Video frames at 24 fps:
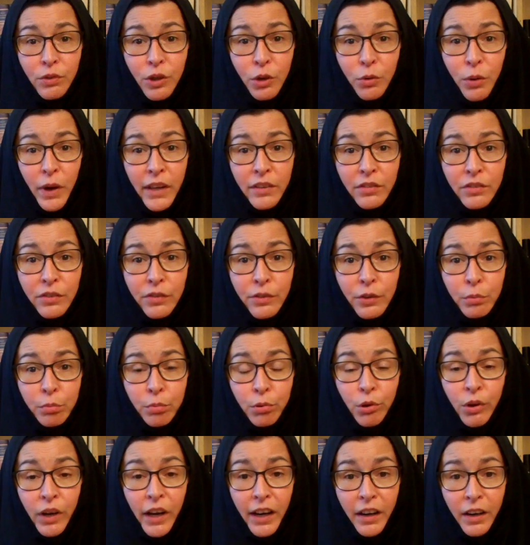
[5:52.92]
request for
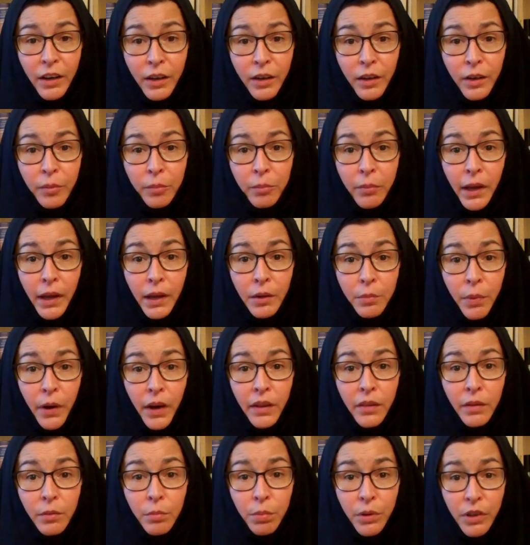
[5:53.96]
prayer made
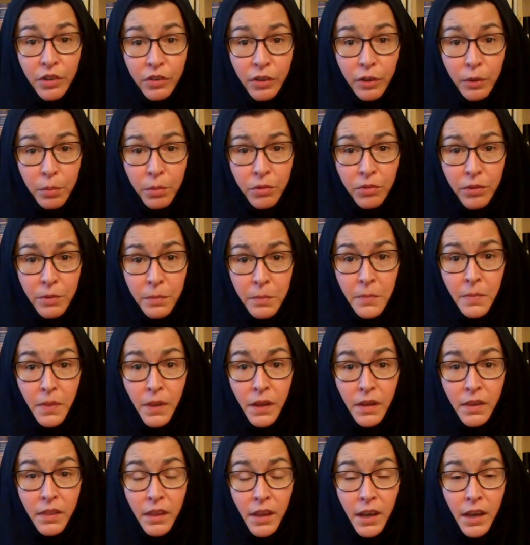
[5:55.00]
by the bishops
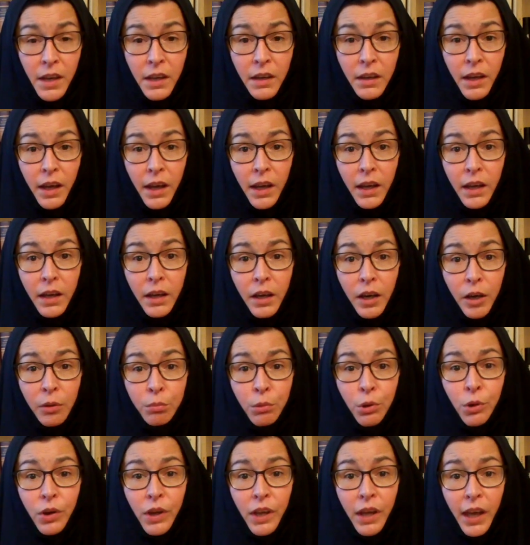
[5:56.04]
in a
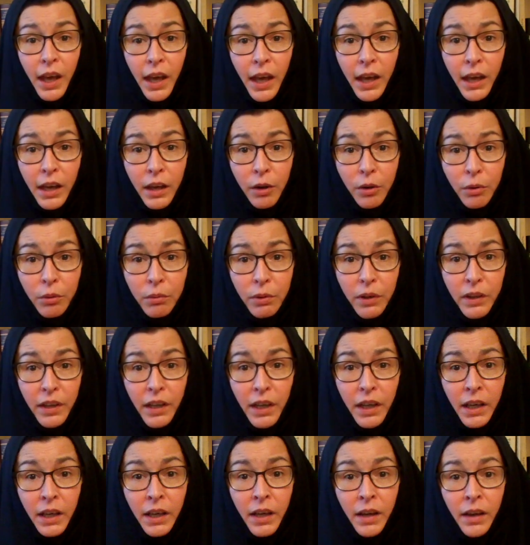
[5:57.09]
communiqué when
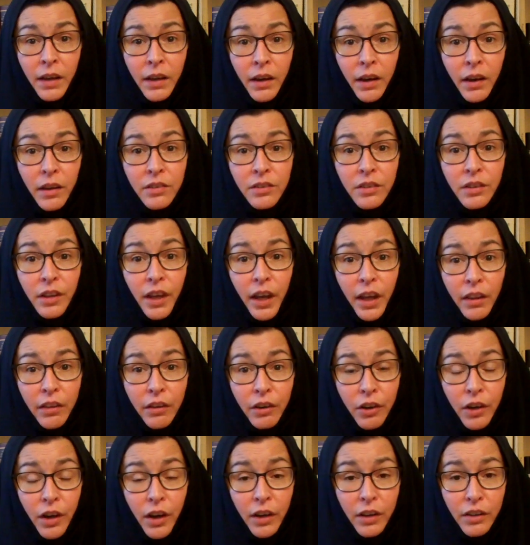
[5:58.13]
they got
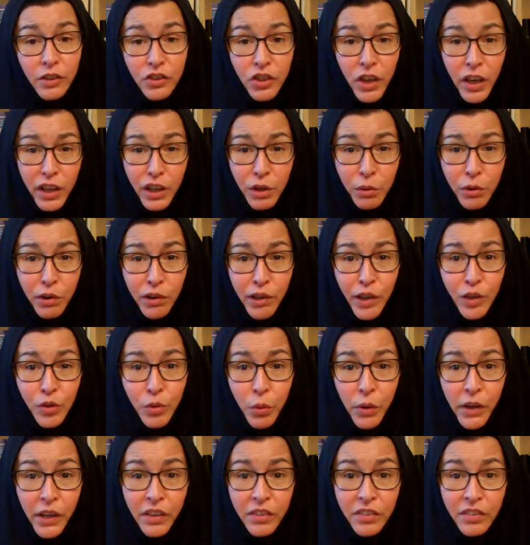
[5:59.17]
together on January
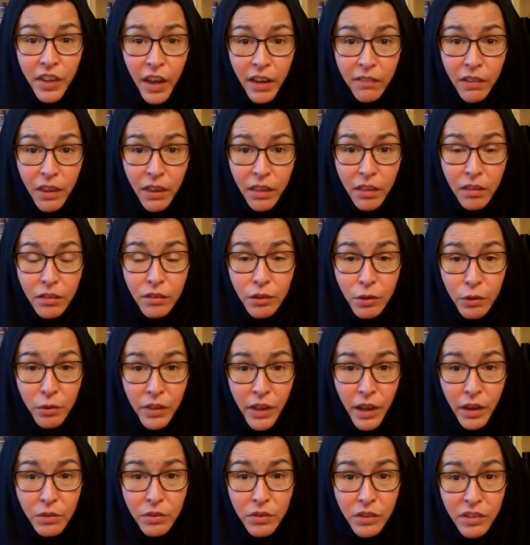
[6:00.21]
27th,
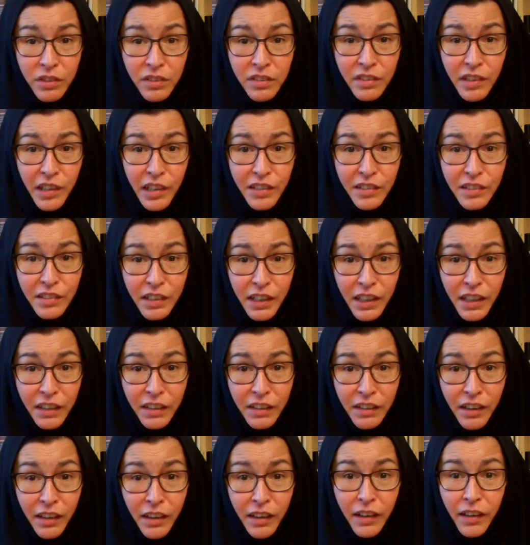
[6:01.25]

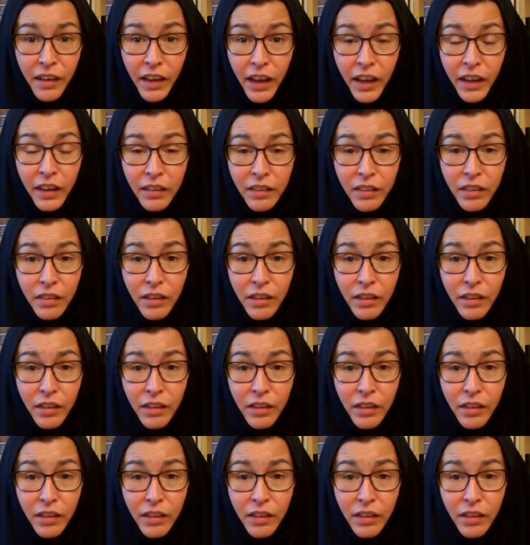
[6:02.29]
2016 at